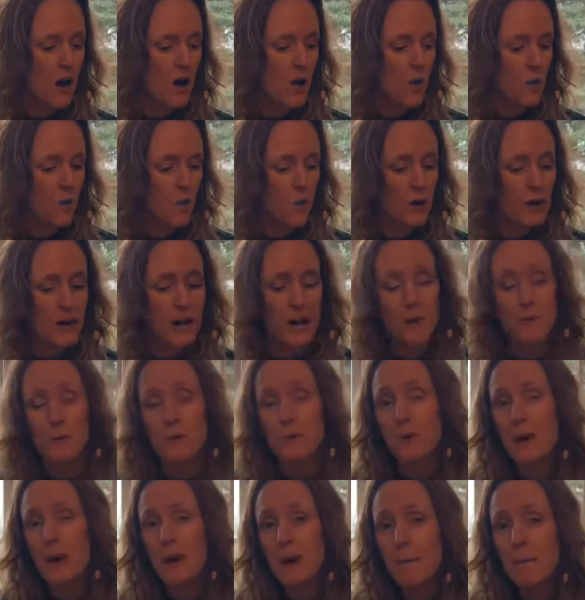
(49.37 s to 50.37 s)
what I would
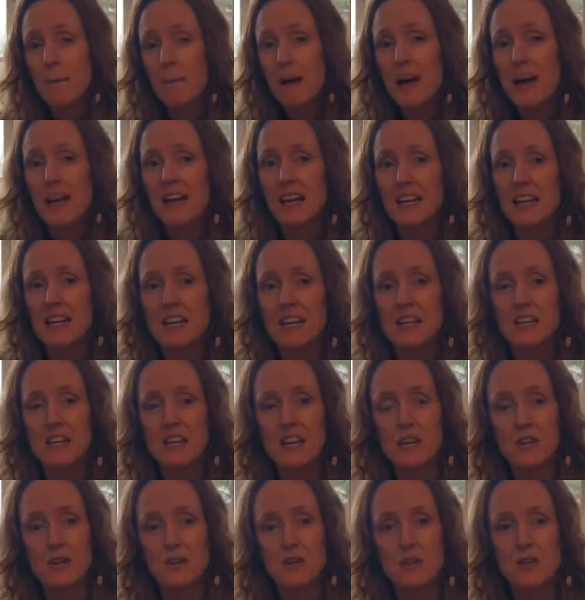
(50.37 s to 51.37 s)
recommend is
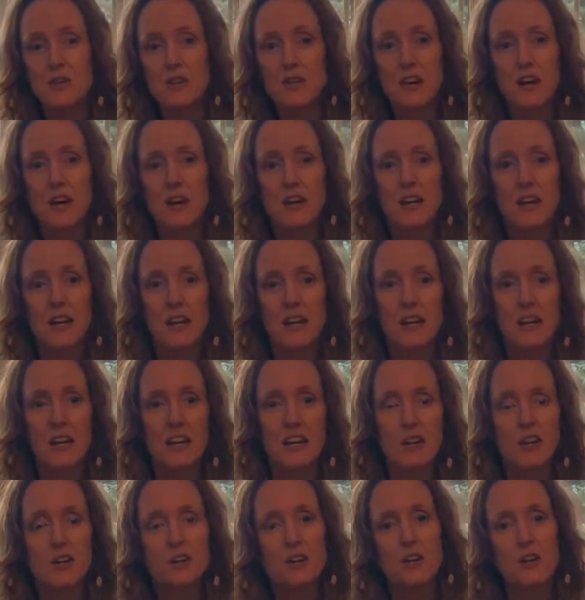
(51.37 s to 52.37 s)
that you start in
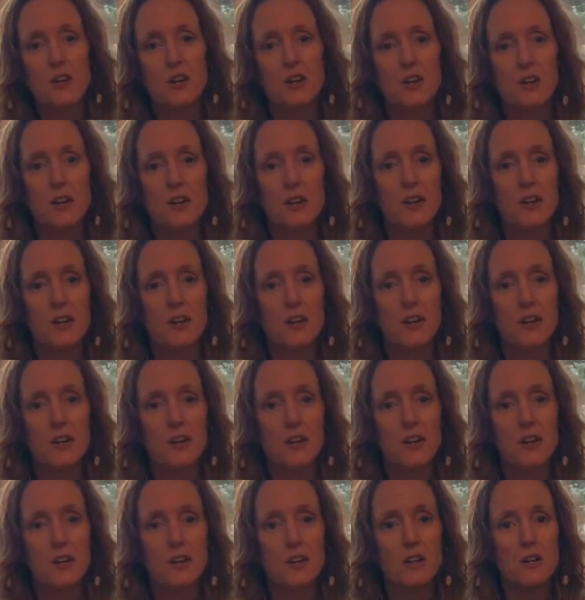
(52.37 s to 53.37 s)
a journal
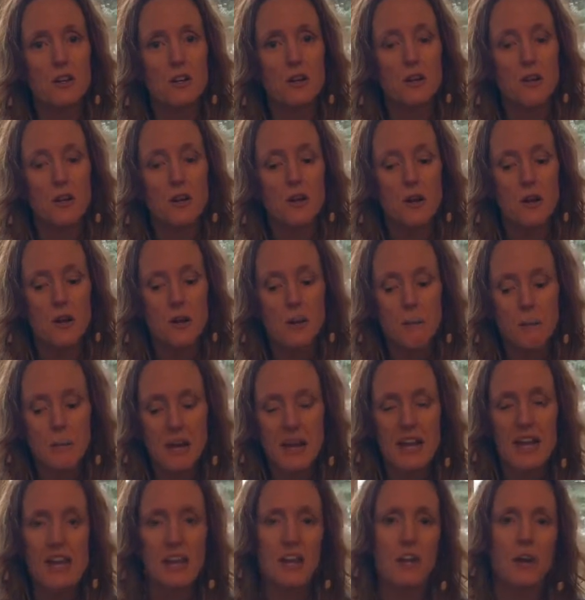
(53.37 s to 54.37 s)

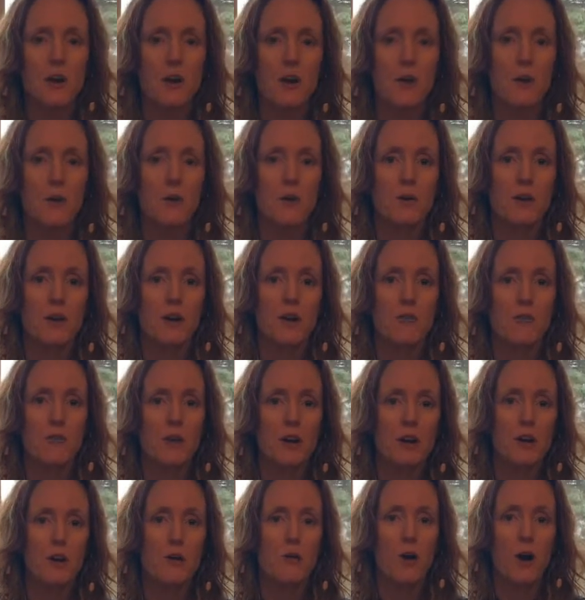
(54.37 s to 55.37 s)
making note of where
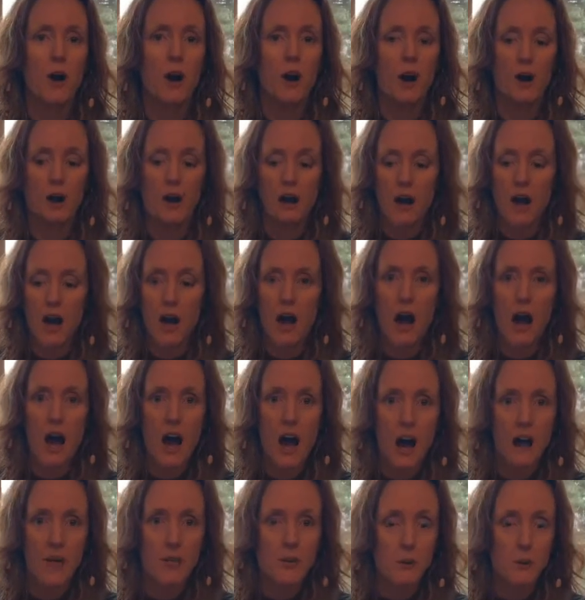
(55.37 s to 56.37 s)
you are
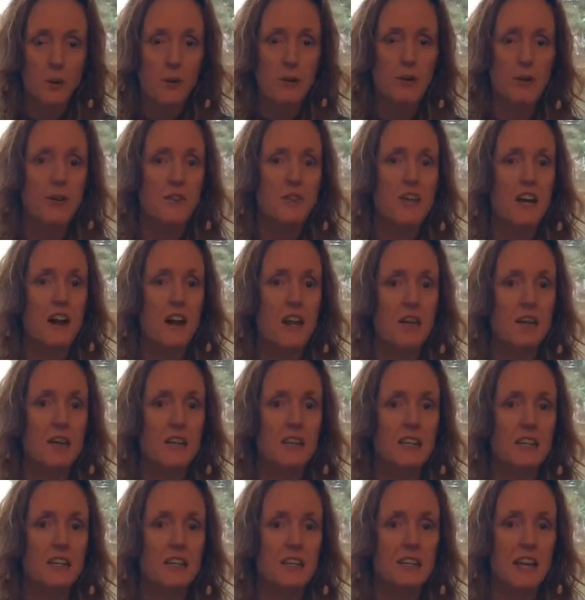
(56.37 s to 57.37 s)
on the window of
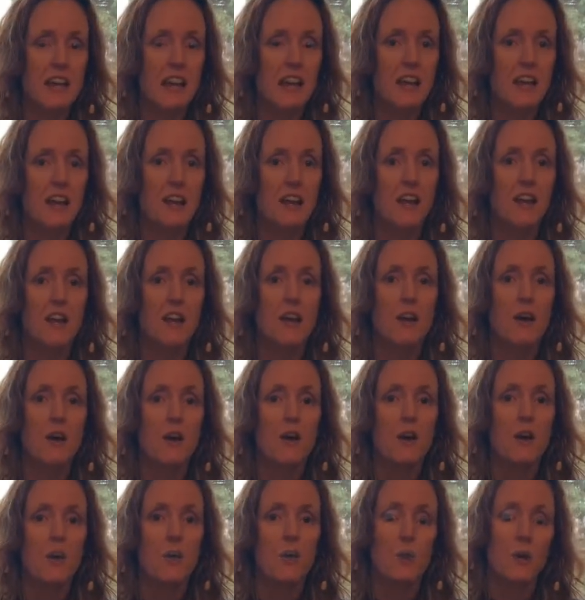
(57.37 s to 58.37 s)
tolerance scale.
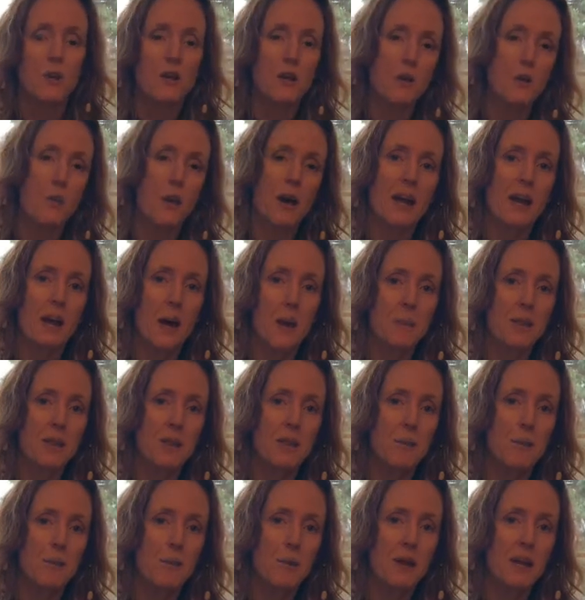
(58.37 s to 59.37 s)
When you wake up in
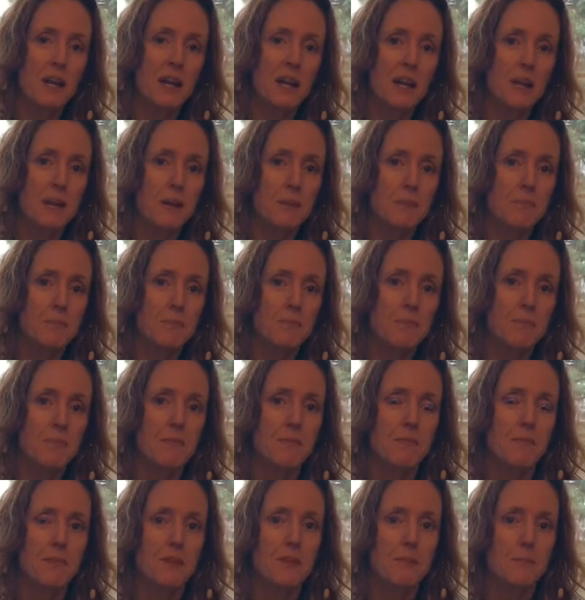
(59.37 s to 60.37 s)
the morning,
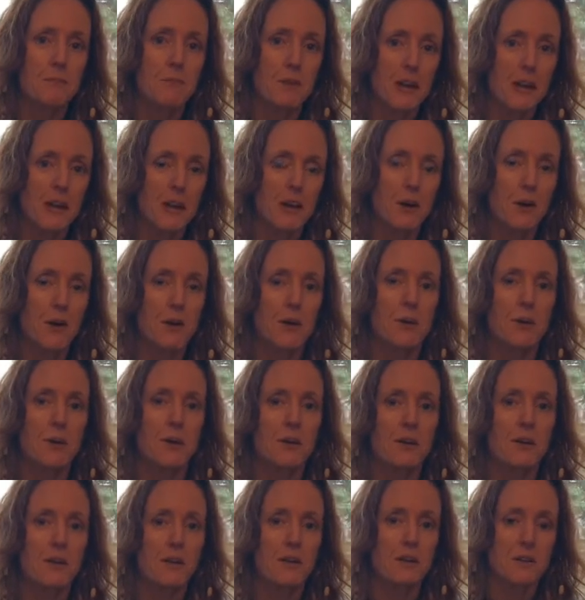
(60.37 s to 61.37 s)
make note
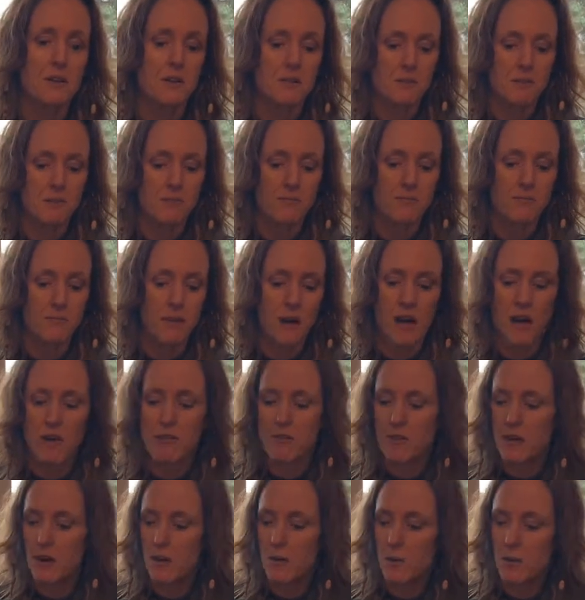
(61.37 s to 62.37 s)
of
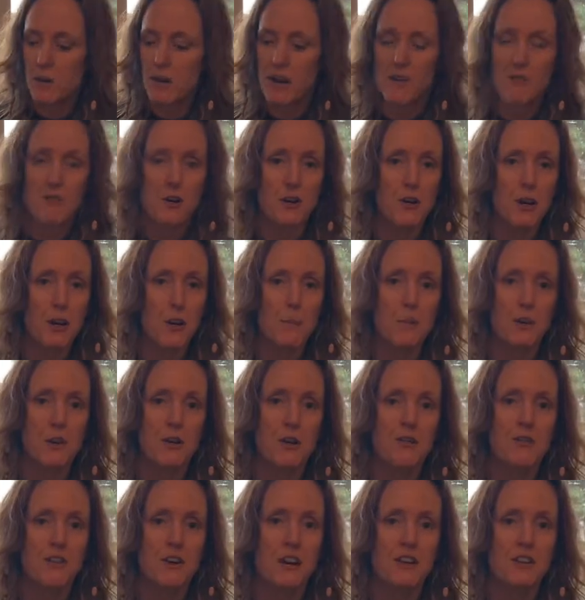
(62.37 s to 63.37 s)
whatever number
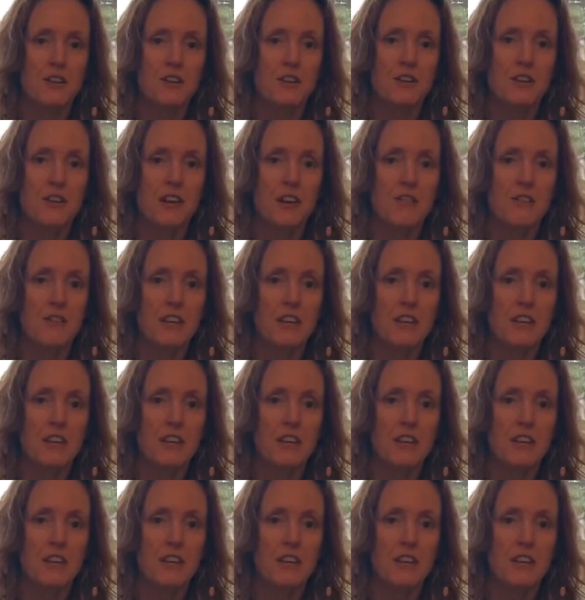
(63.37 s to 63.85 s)
you find yourself